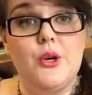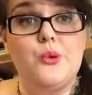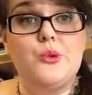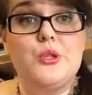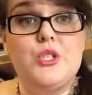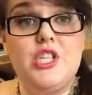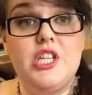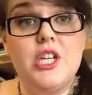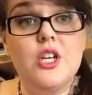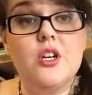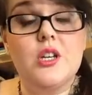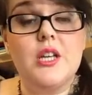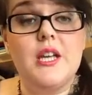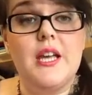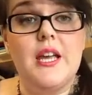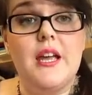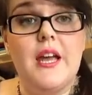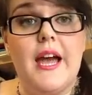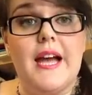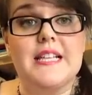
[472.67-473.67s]

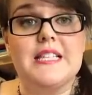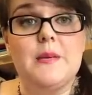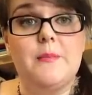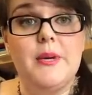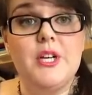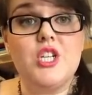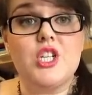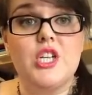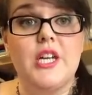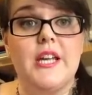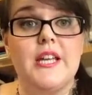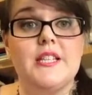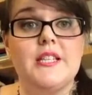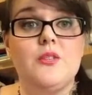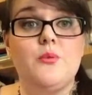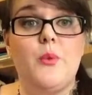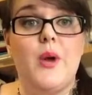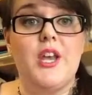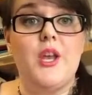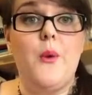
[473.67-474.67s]
yearly
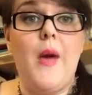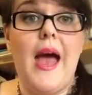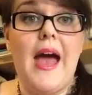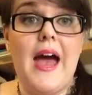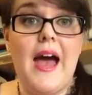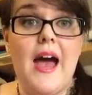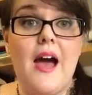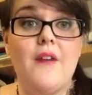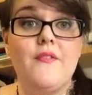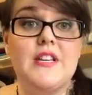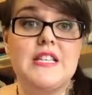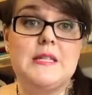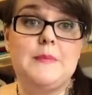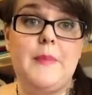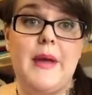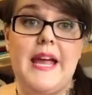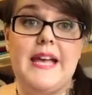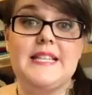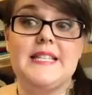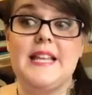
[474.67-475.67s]
exhibitions, when you have a
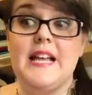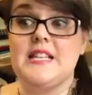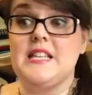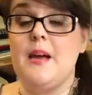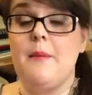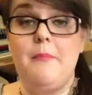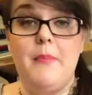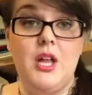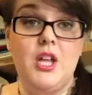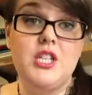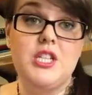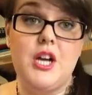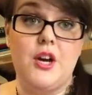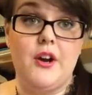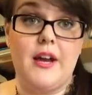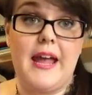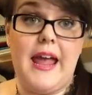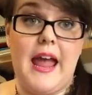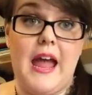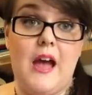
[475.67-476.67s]
space that's a
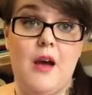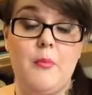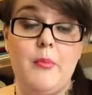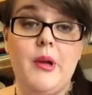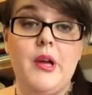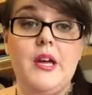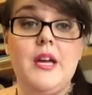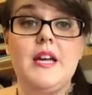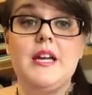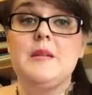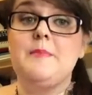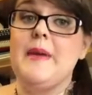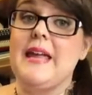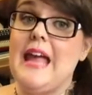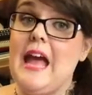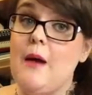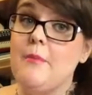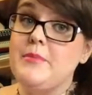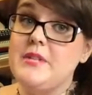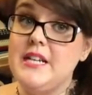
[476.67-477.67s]
military camp
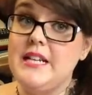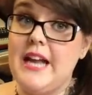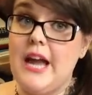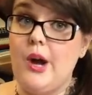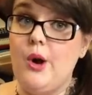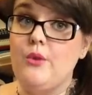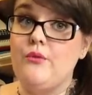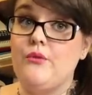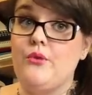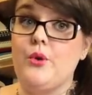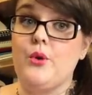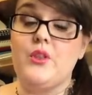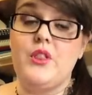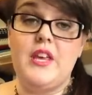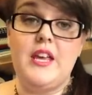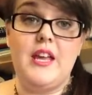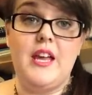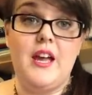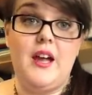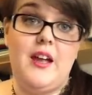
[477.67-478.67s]
being emptied out for
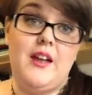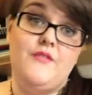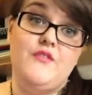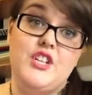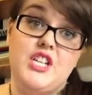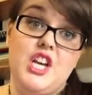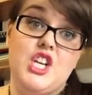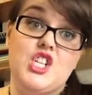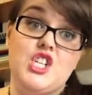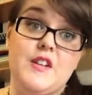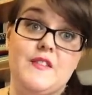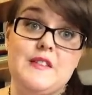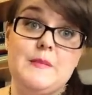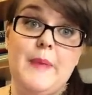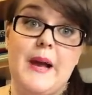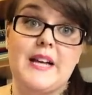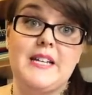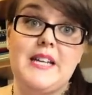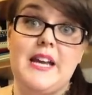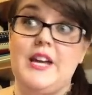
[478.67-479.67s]
the invitation of
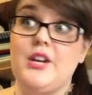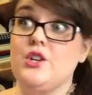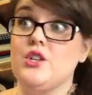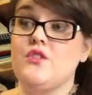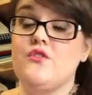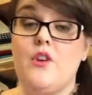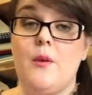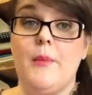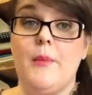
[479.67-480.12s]
spectators from